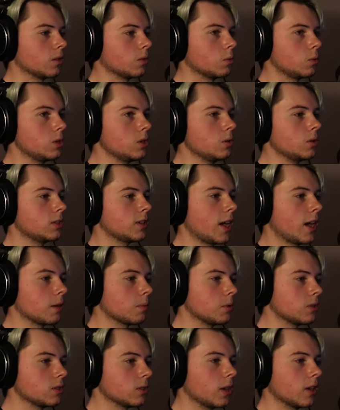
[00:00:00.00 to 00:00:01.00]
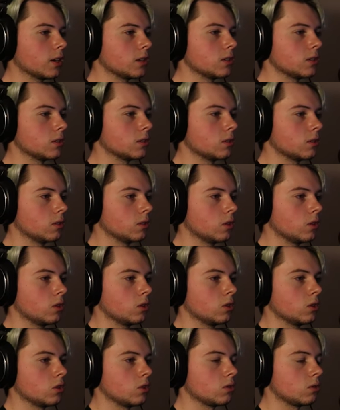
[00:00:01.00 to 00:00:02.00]
Would you attack me so I can
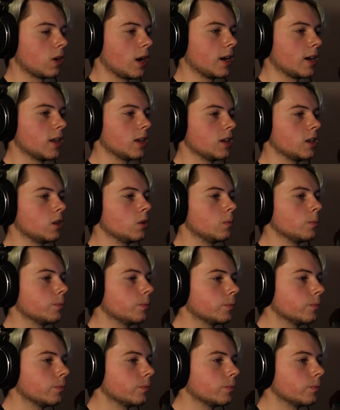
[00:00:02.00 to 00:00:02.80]
try to hit you?